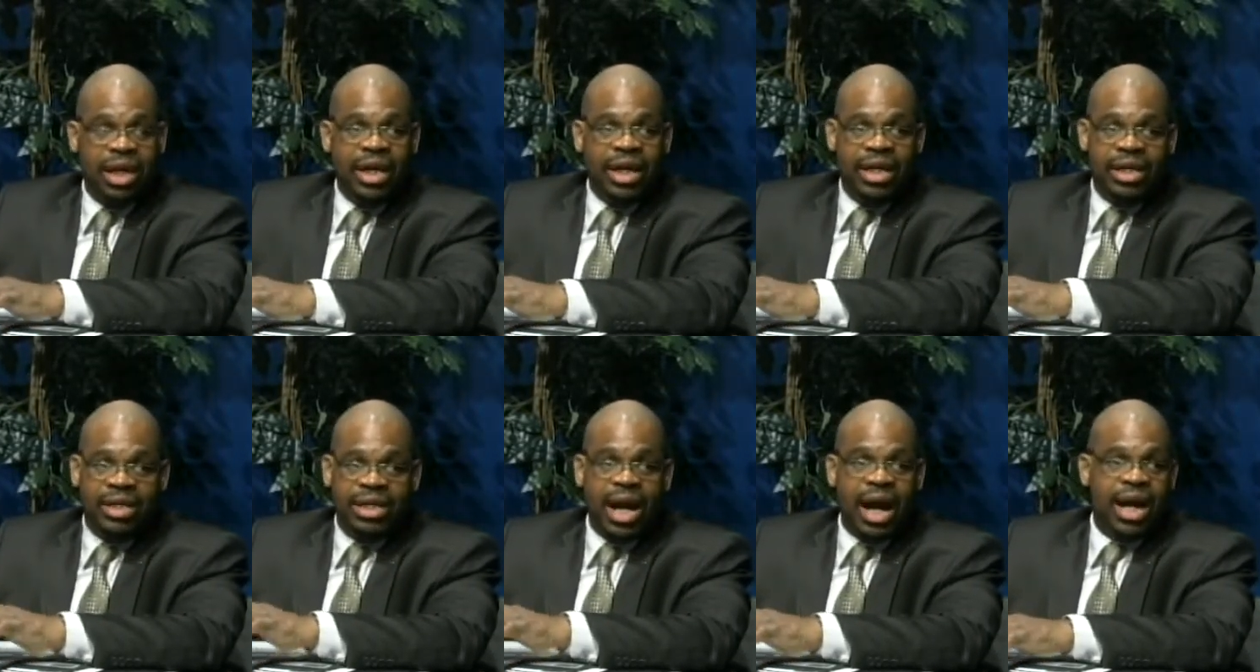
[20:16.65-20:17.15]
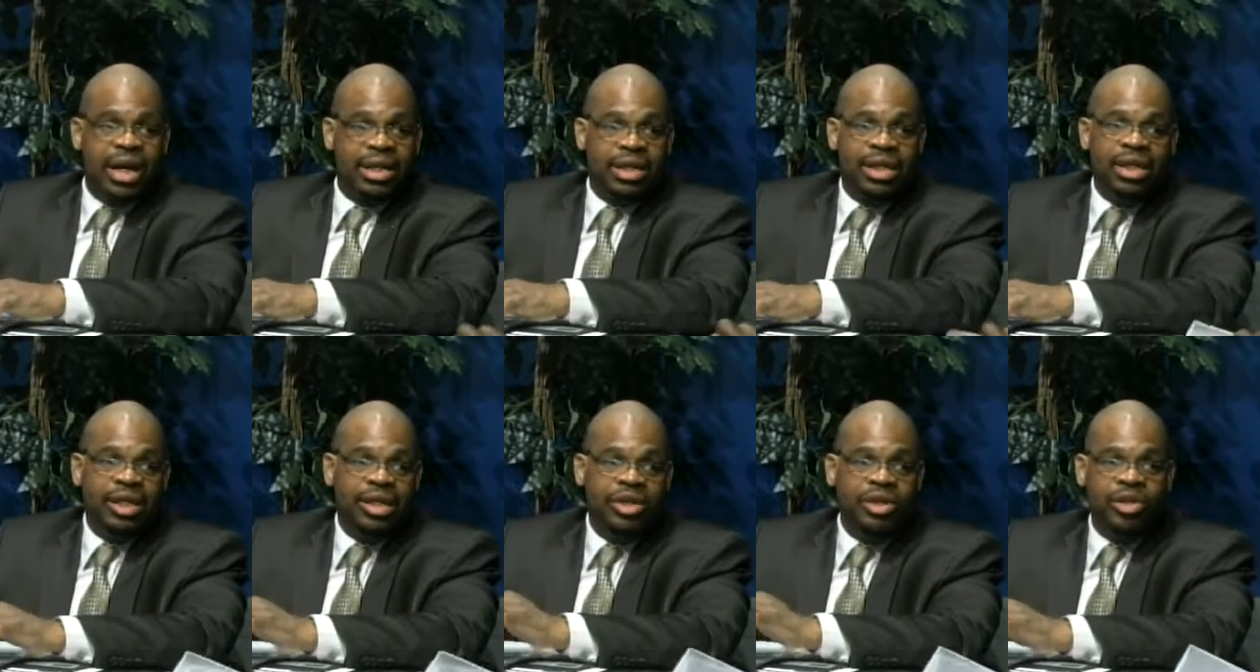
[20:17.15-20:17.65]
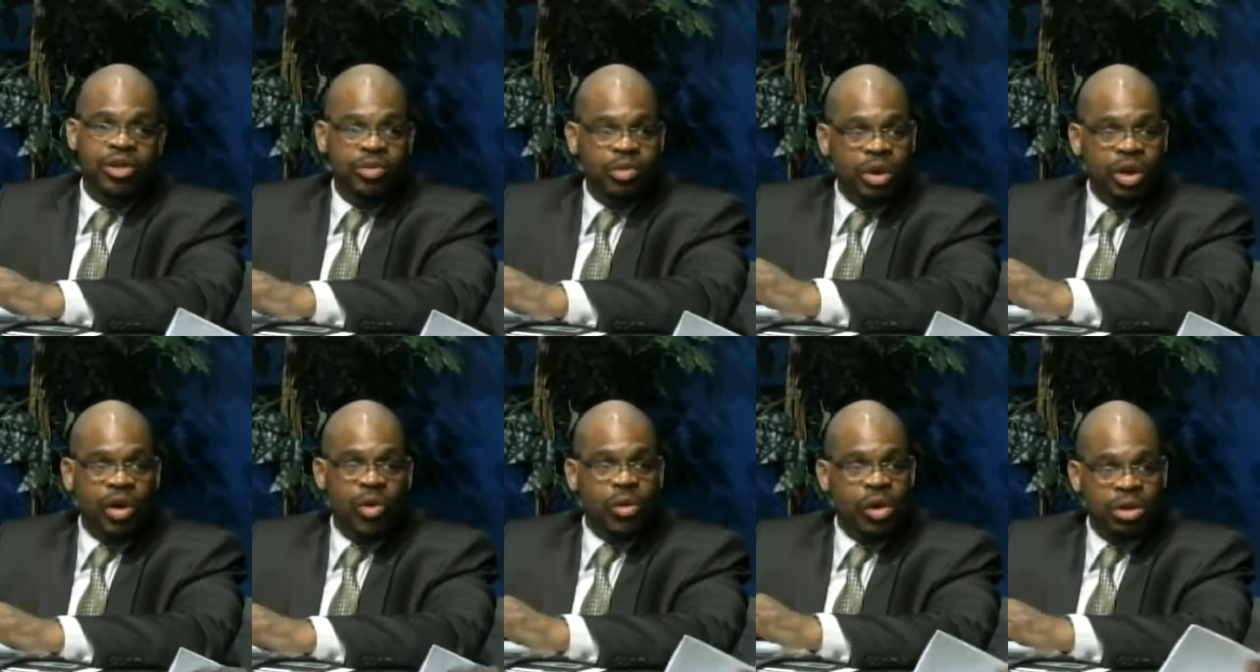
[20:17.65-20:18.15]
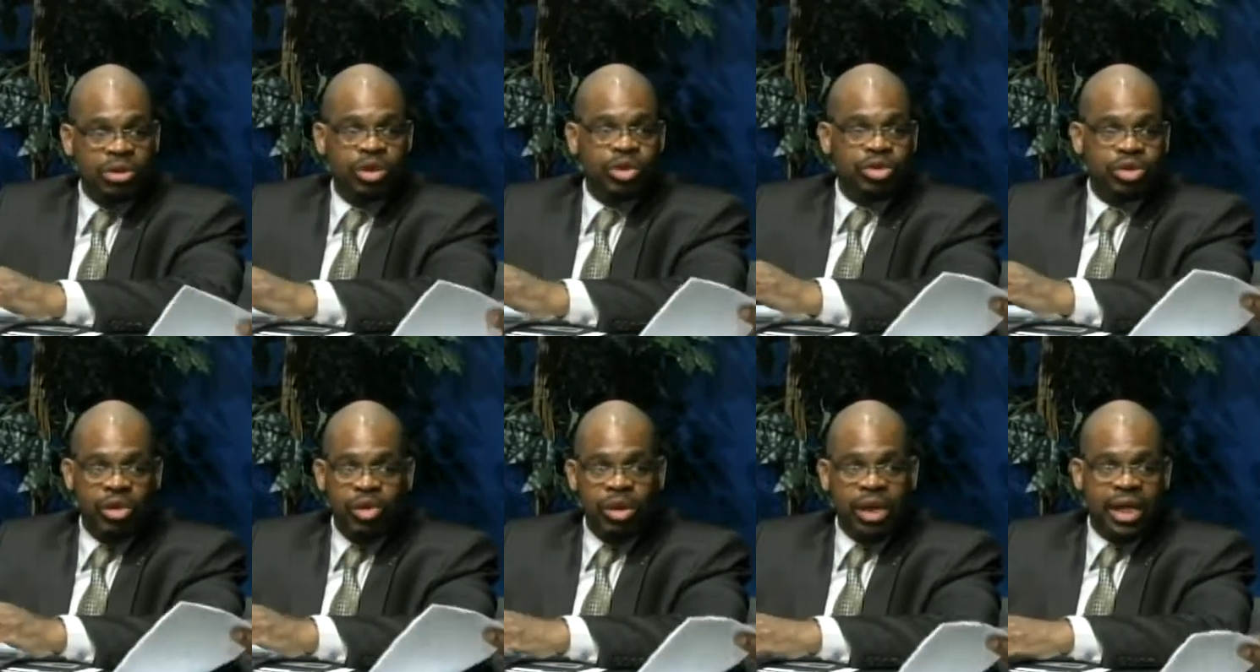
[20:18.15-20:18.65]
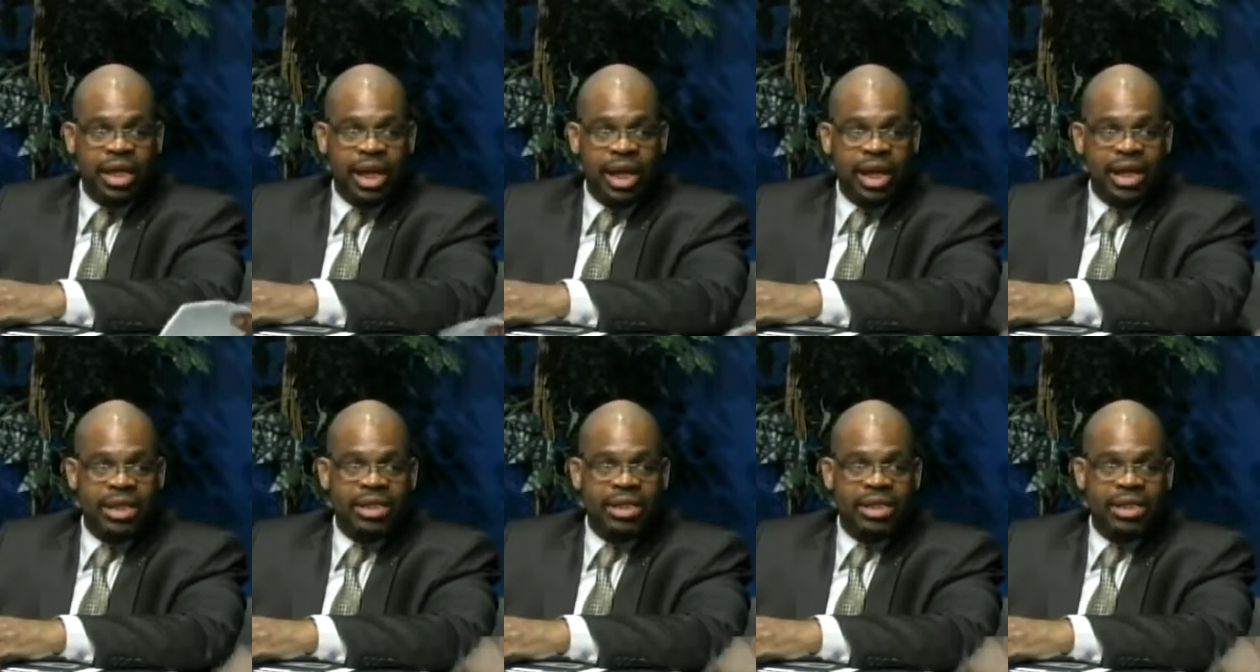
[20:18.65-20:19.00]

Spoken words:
it's not, we don't want you doing it here,